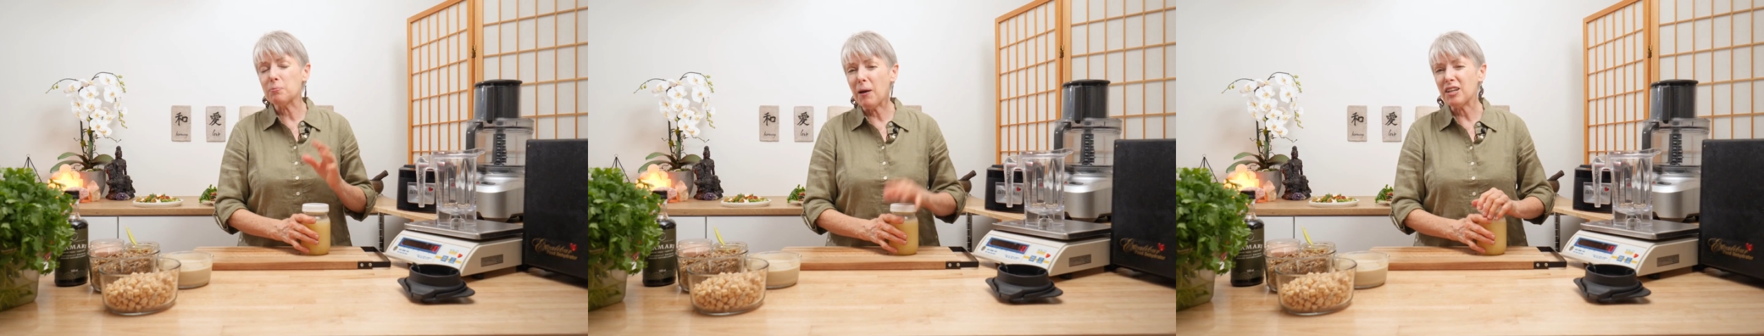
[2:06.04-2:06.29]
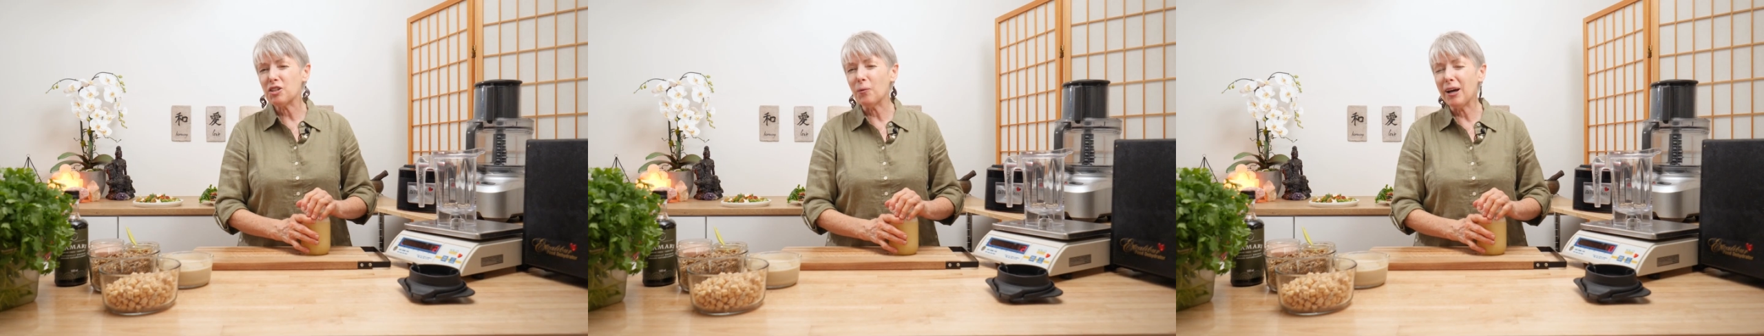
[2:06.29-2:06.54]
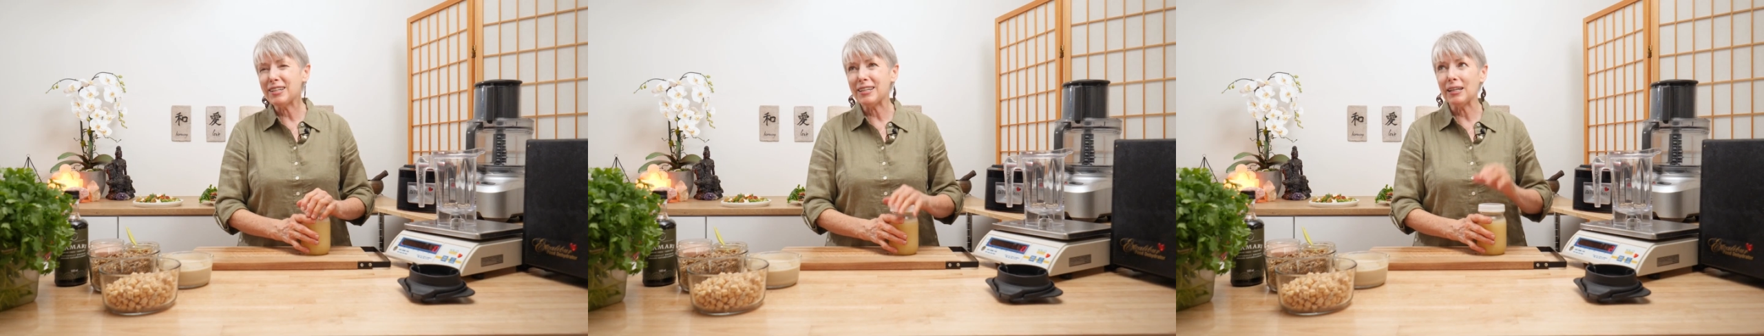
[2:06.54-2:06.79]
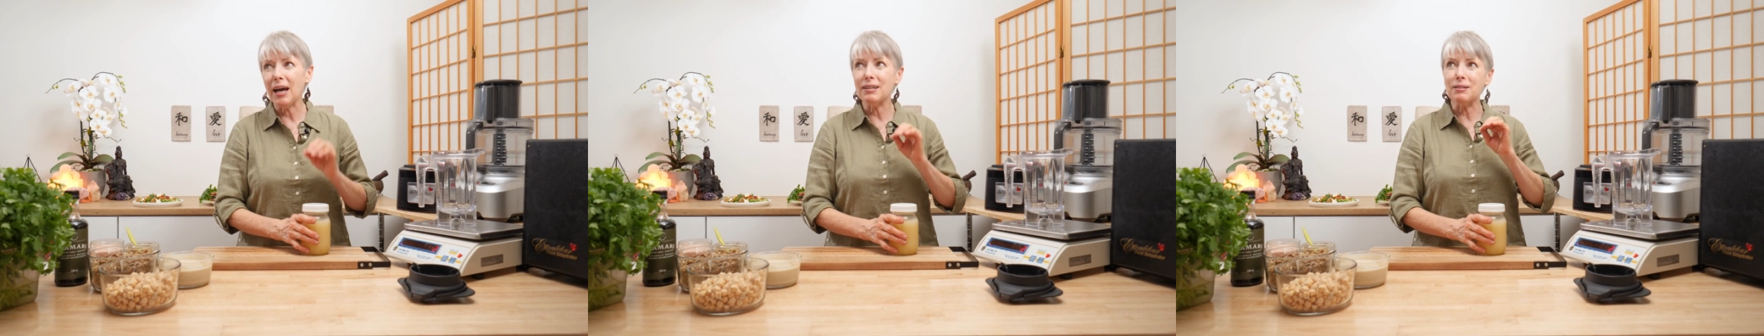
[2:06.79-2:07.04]
pasteurized, it
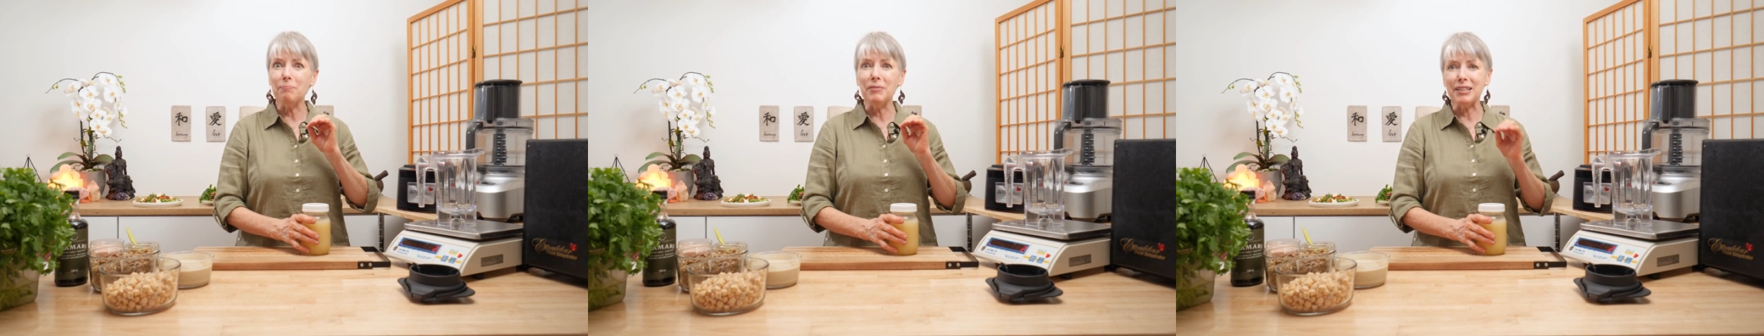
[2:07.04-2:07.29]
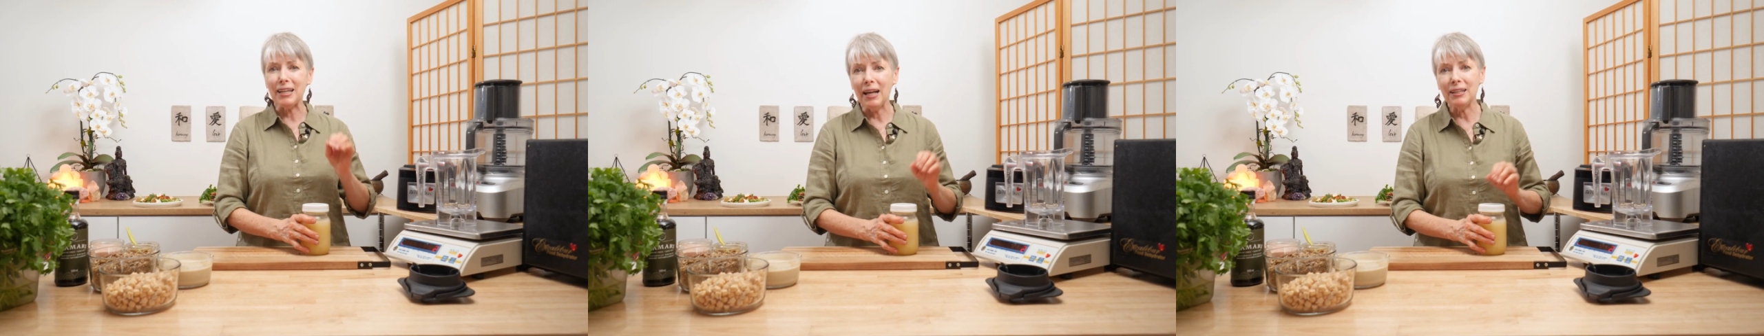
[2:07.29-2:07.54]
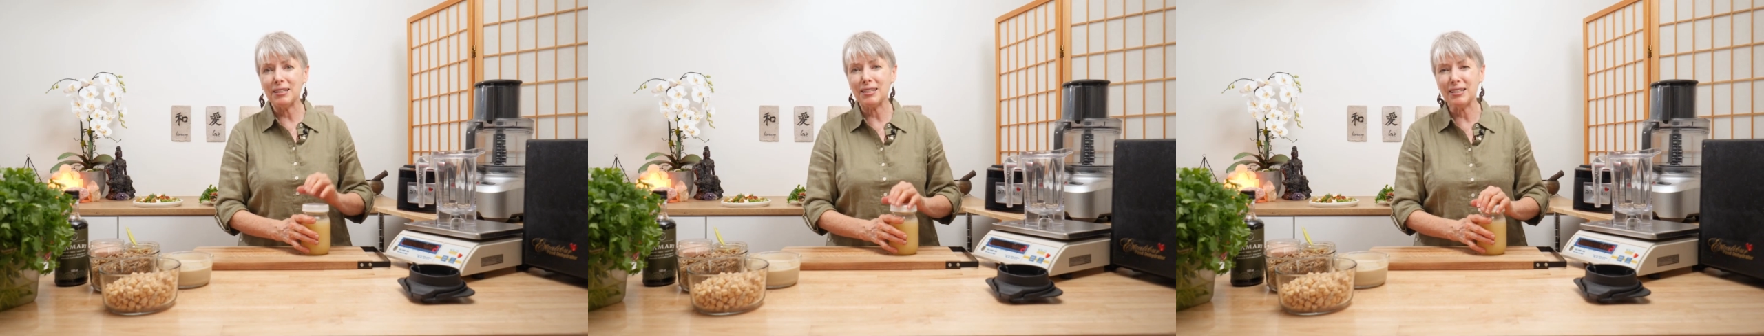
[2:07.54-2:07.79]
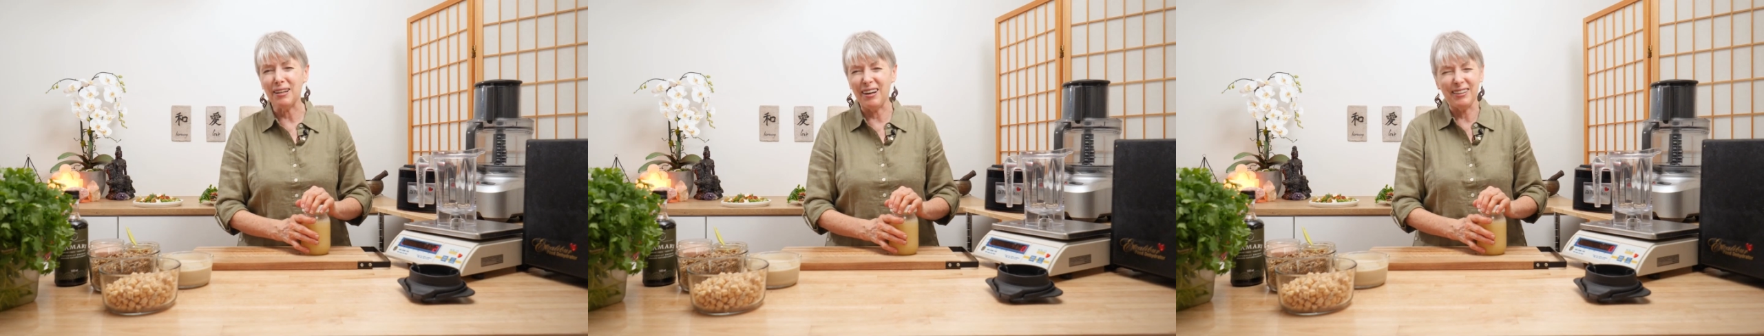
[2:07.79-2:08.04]
has a metallic
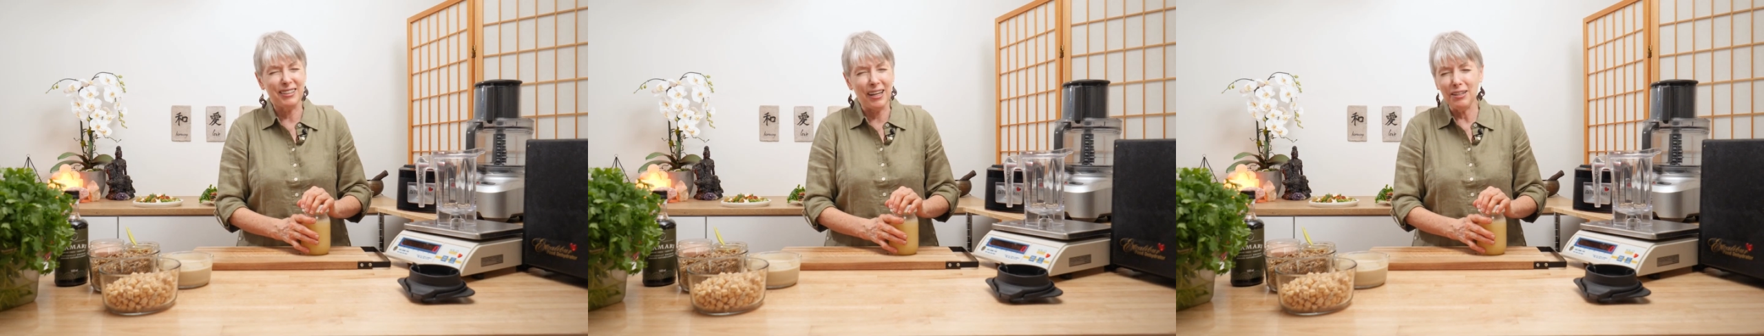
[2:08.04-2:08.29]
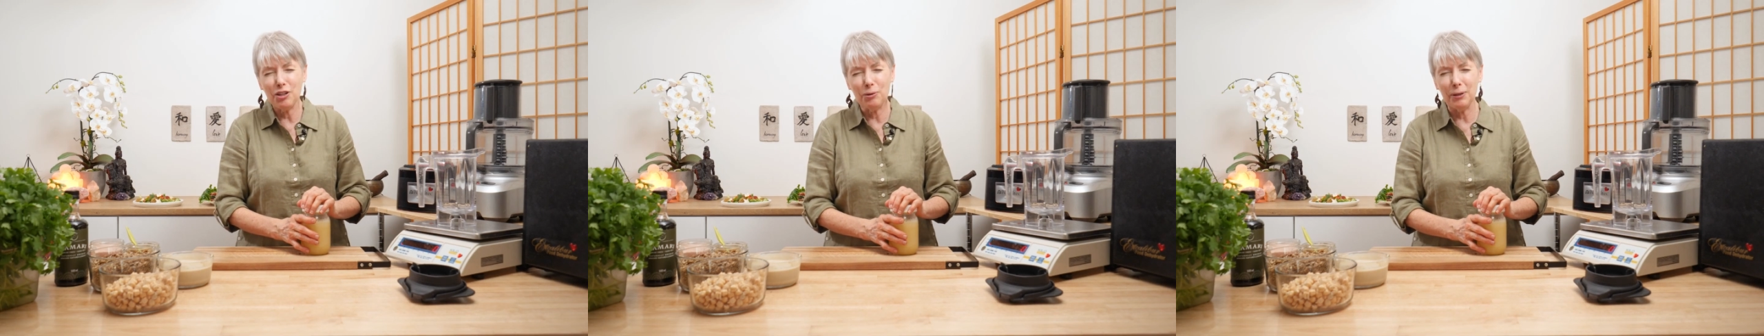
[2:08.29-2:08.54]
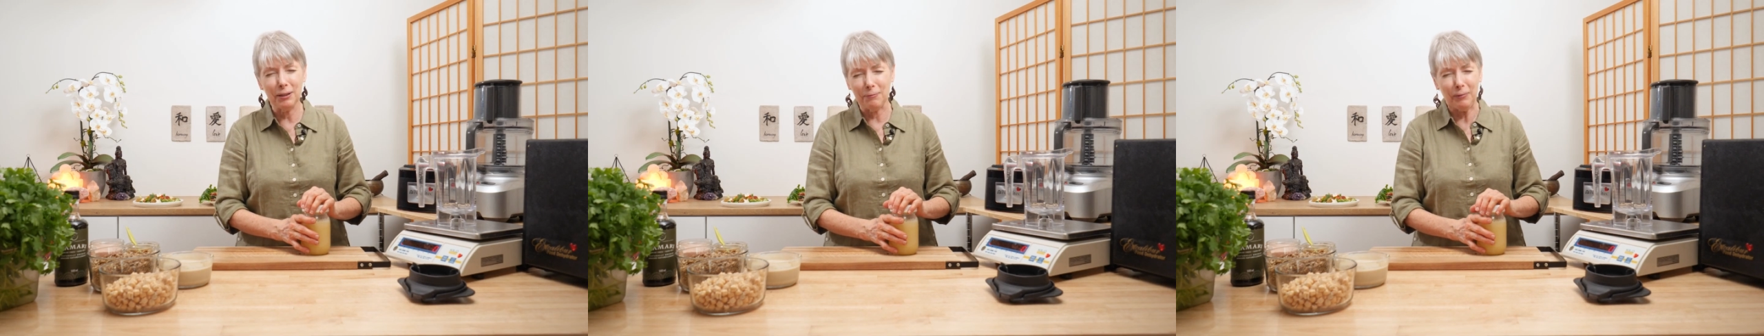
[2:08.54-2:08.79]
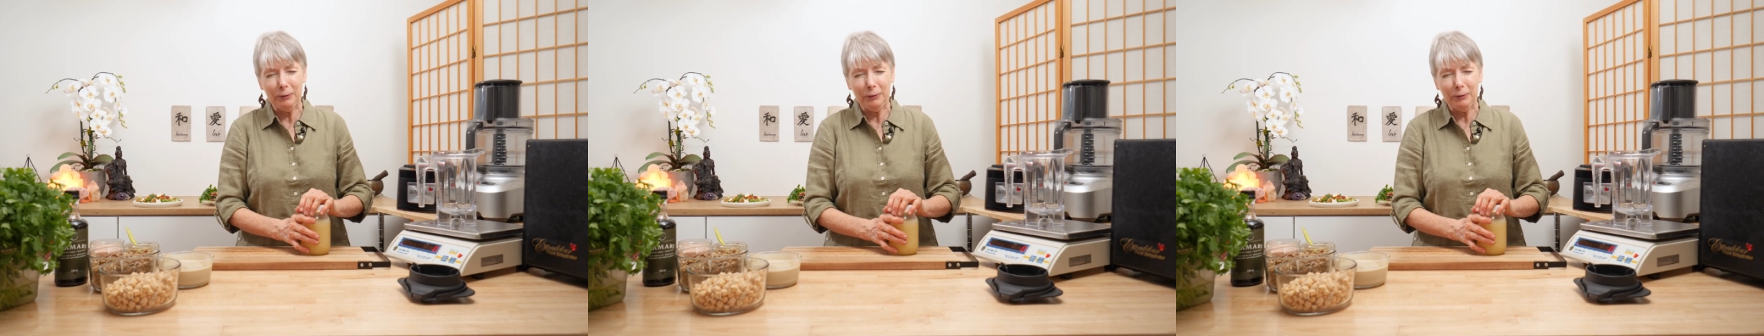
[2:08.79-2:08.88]
taste to it.